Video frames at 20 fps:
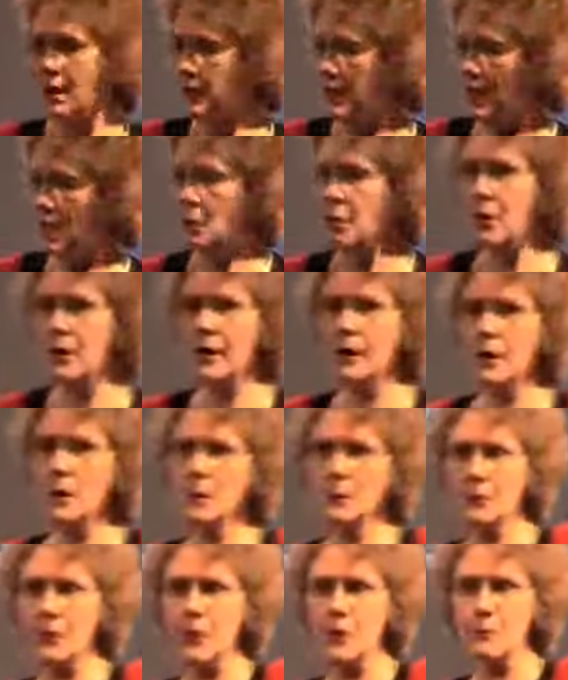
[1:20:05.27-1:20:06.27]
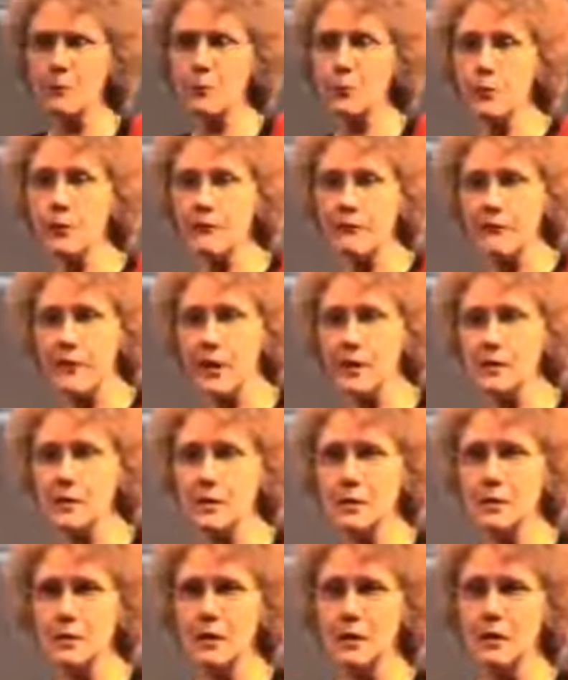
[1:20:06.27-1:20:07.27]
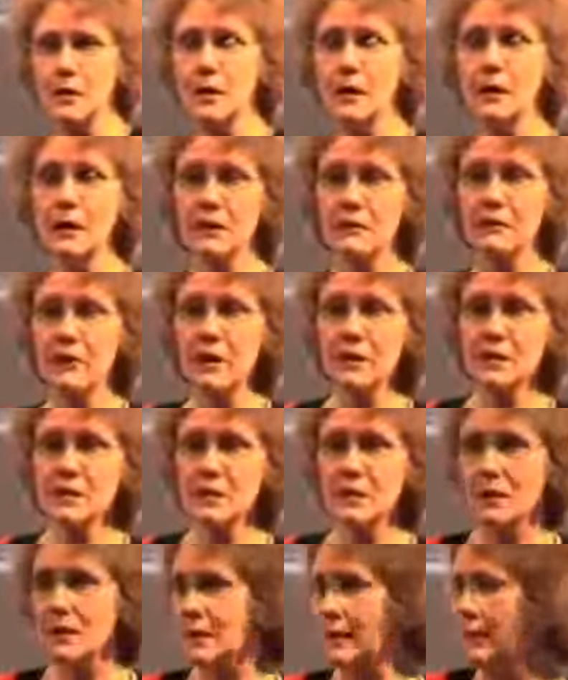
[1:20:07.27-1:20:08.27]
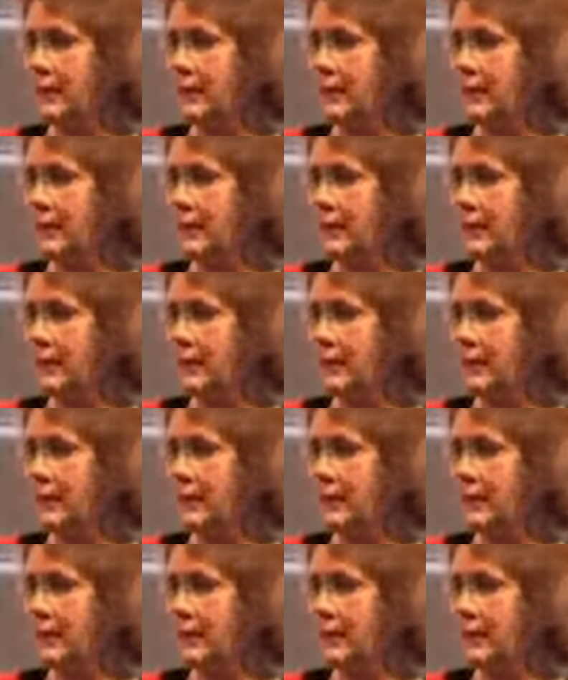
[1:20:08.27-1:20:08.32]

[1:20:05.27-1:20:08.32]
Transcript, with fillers: that will help them prevent an event.